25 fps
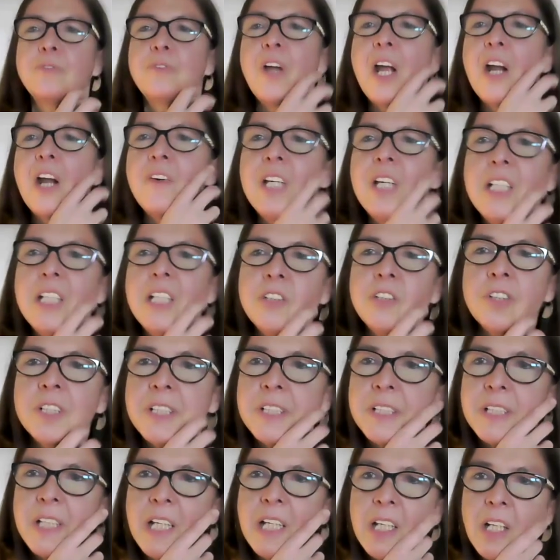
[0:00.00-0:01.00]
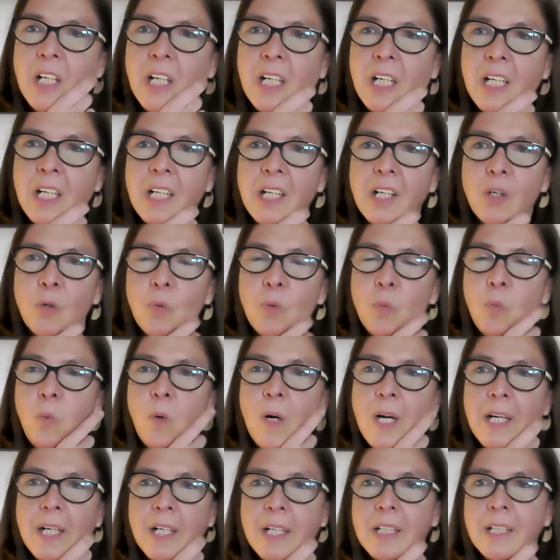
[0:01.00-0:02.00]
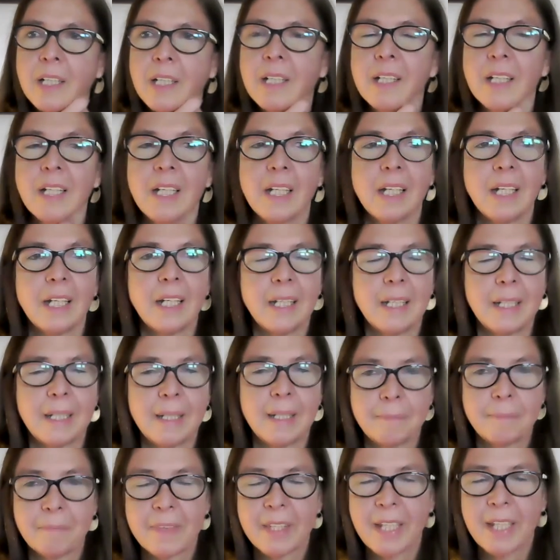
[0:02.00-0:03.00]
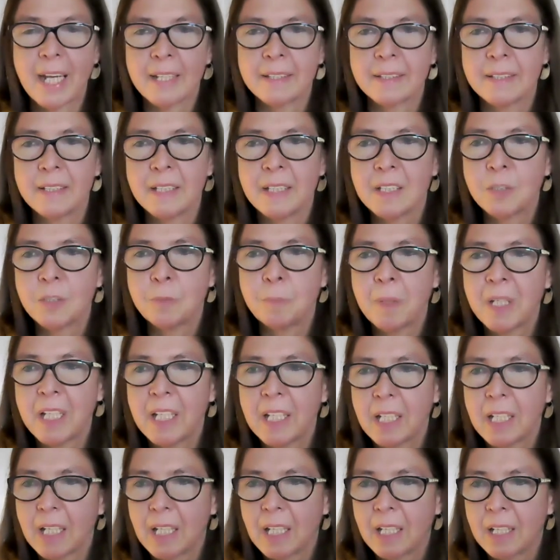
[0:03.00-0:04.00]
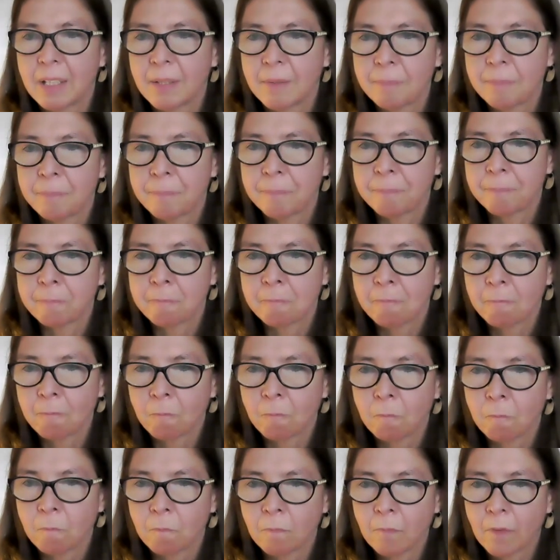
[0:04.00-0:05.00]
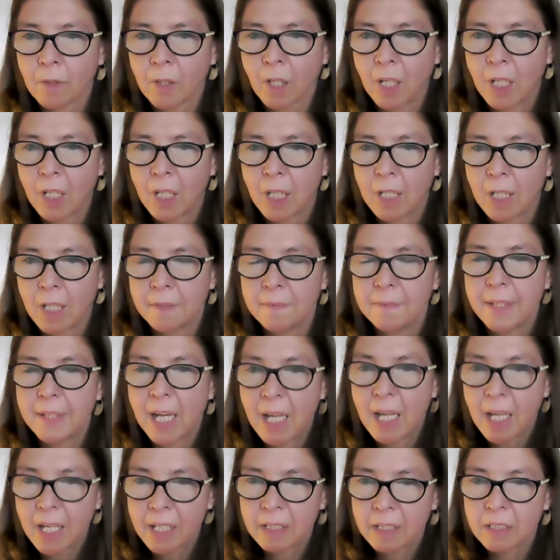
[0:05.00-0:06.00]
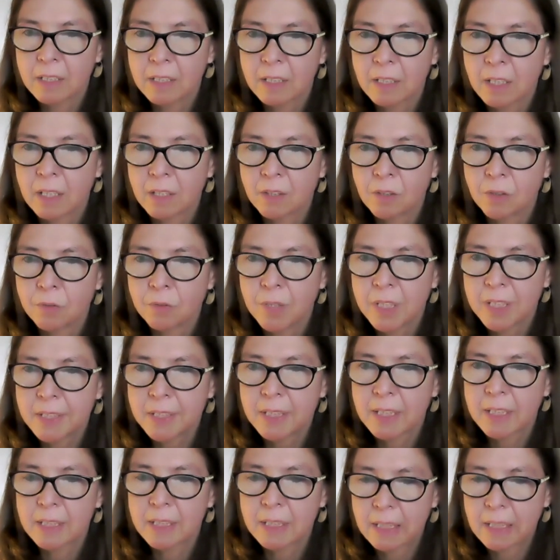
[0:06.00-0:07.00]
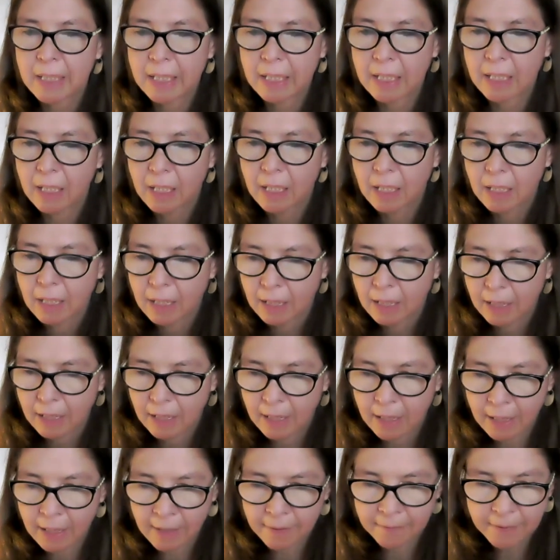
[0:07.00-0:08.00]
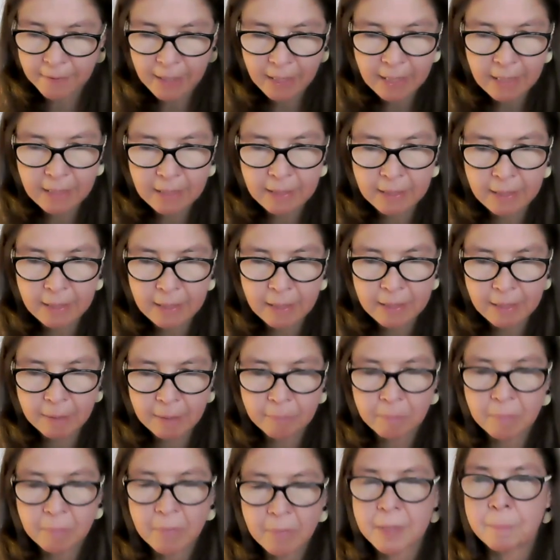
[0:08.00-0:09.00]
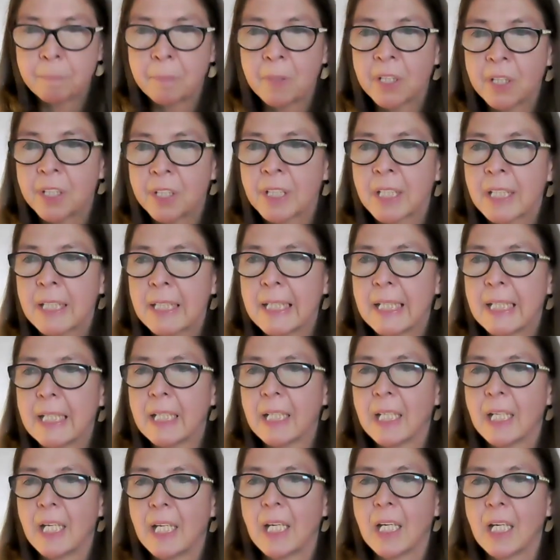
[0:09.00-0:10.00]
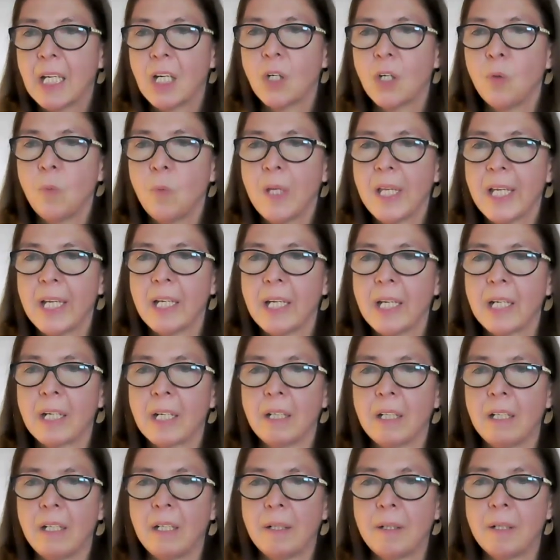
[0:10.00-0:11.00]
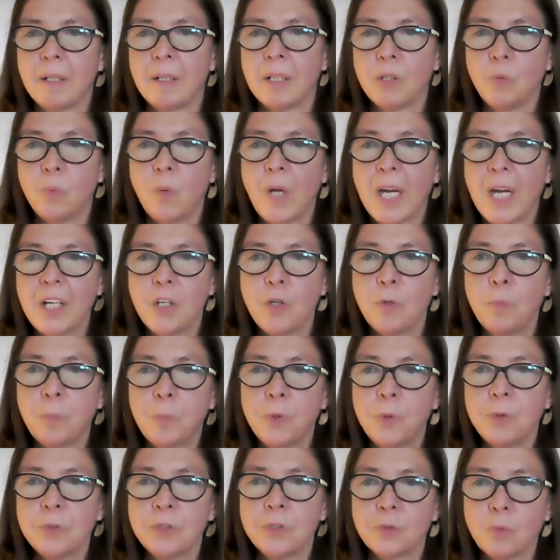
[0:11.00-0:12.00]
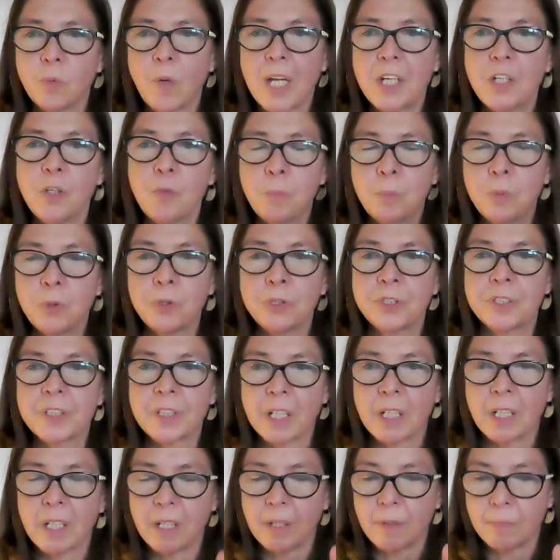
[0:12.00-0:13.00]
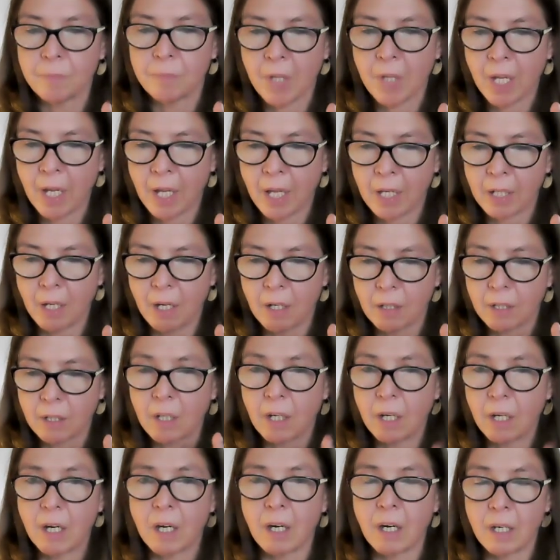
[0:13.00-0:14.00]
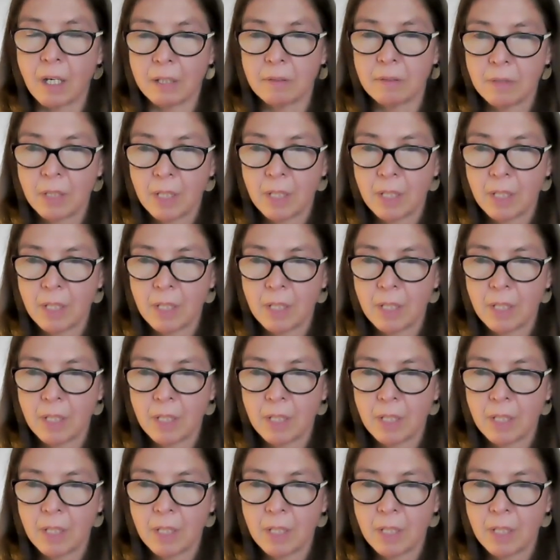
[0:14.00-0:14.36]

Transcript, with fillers: very interesting uh, work um, that is being um, done uh, recently, and I think it's the team at Berkeley where uh, where you put when you put um, a, a, car,